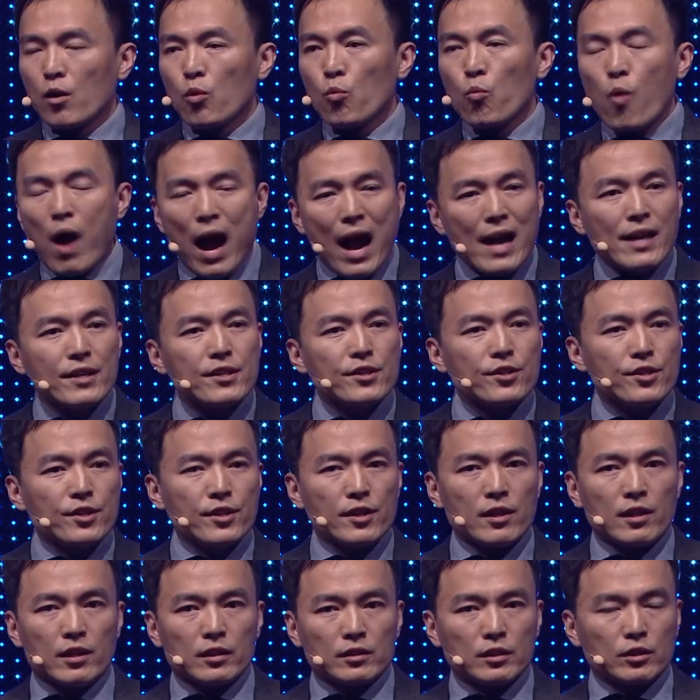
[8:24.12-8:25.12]
one
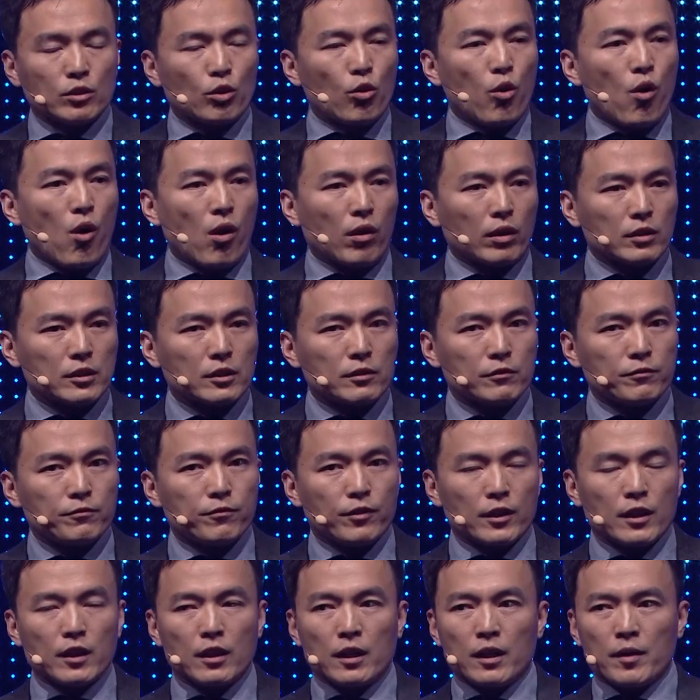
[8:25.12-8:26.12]
year's course
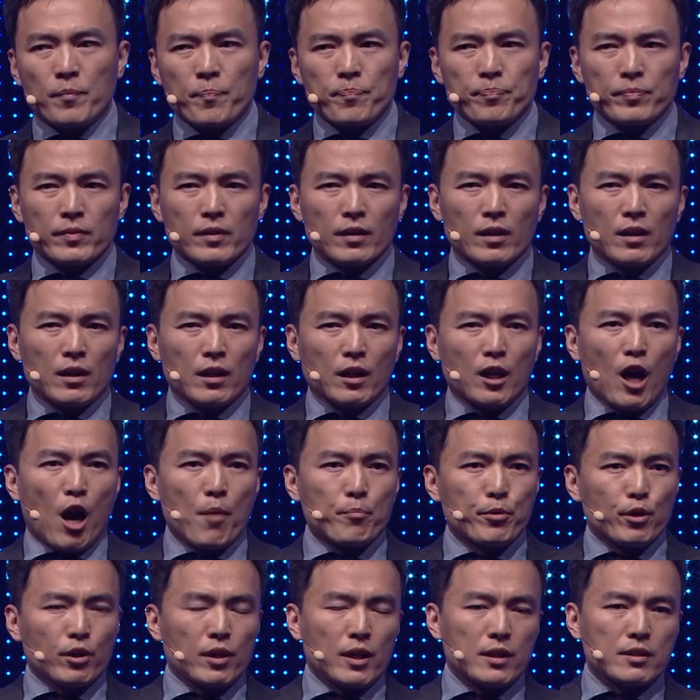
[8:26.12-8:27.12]
for the
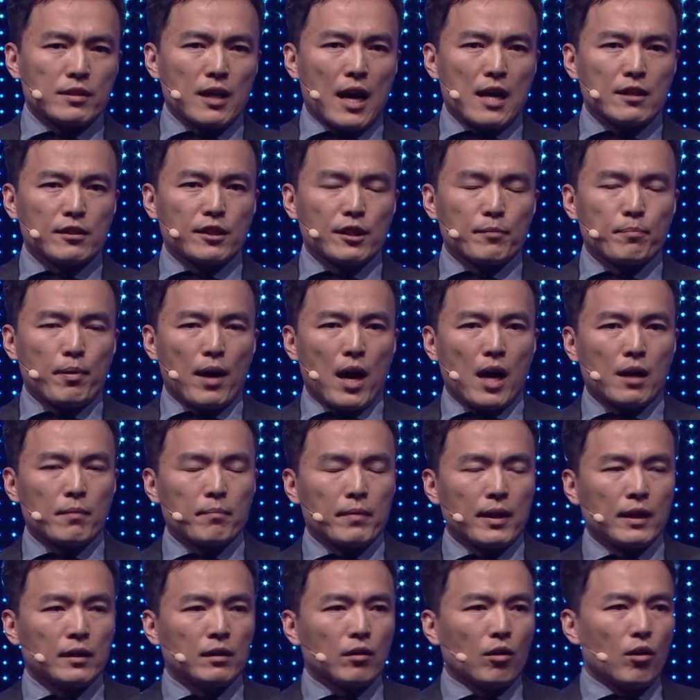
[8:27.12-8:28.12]
computer science
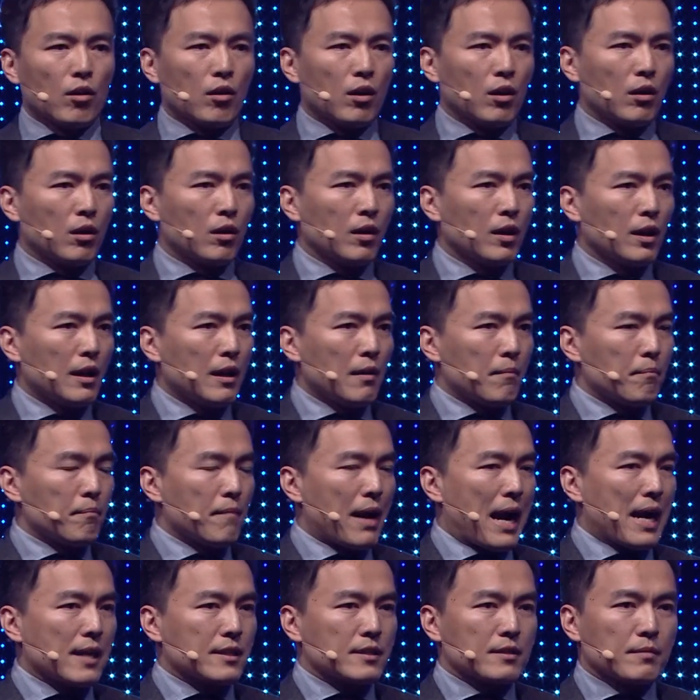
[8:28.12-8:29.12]
department or
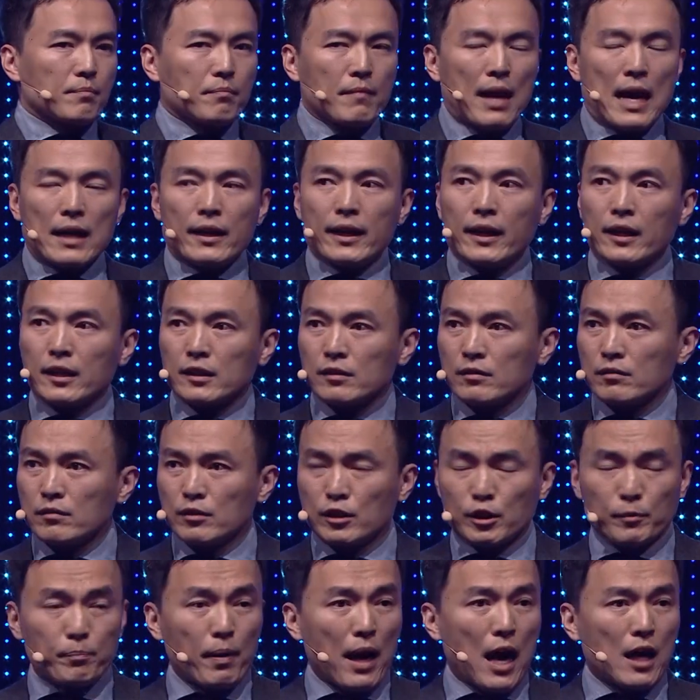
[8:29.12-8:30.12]
mathematics
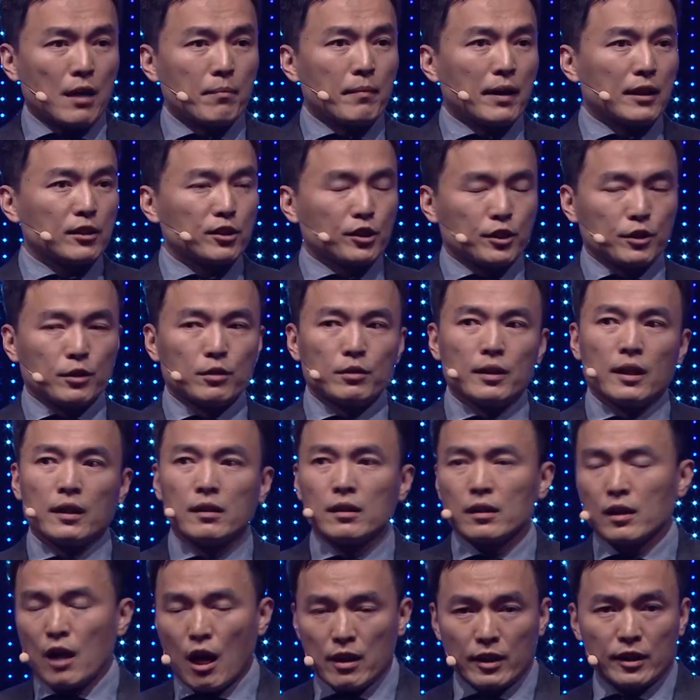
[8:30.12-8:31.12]
department student,
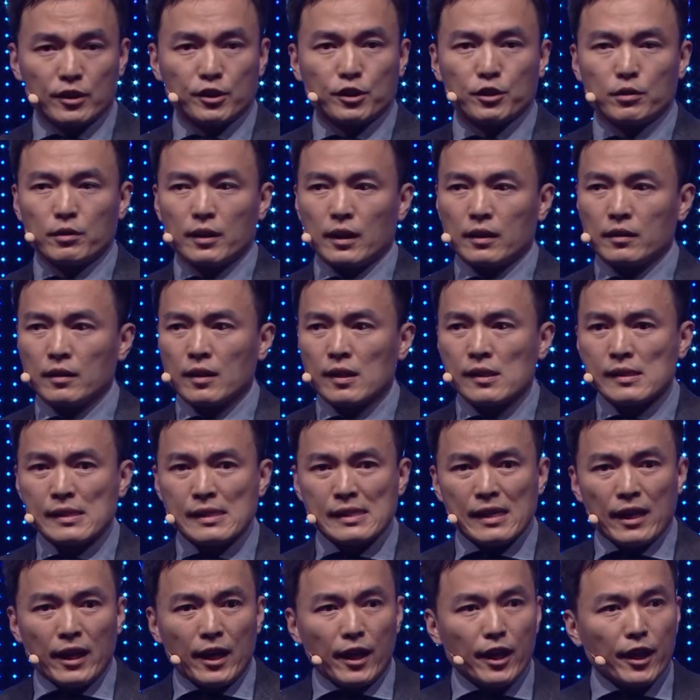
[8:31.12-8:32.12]
college student,
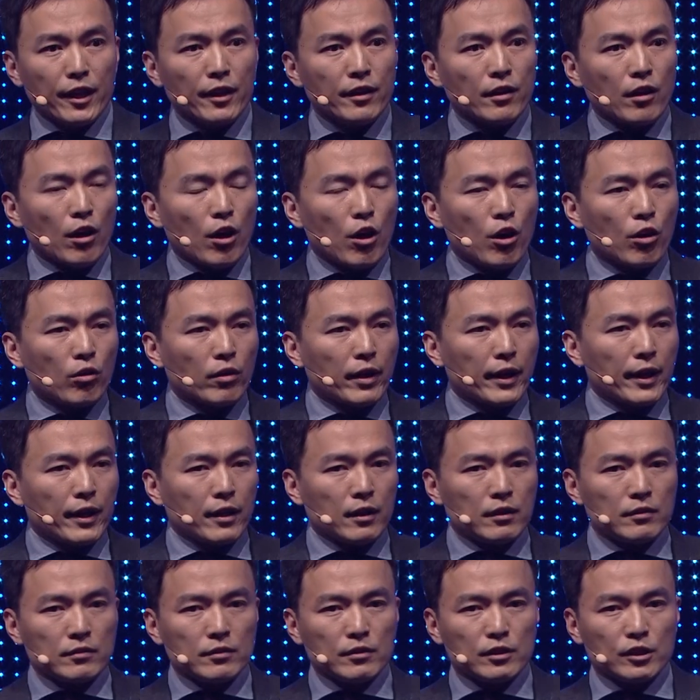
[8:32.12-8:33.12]
in
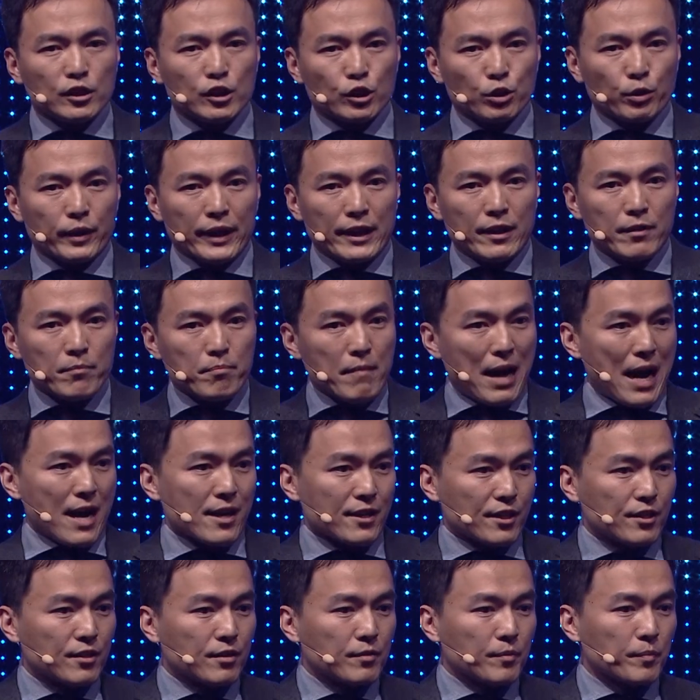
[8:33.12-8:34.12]
only three
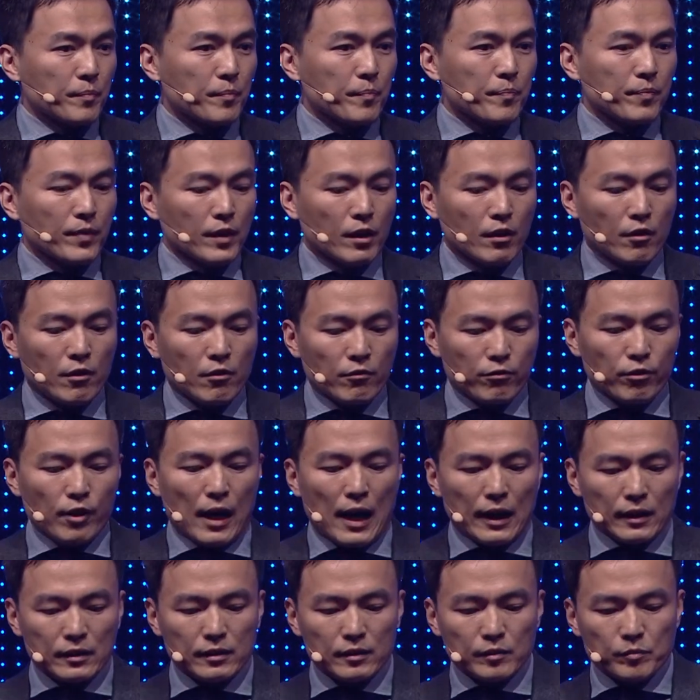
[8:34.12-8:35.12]
months for
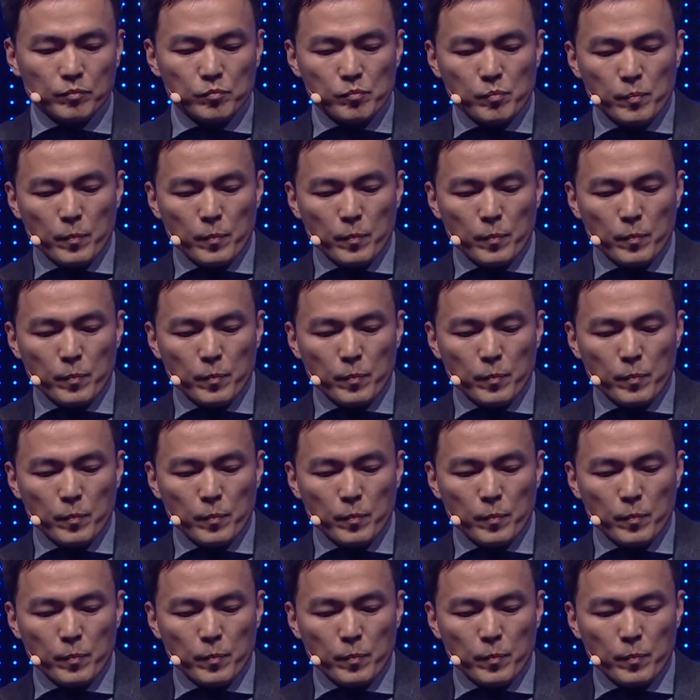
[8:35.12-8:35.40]
us.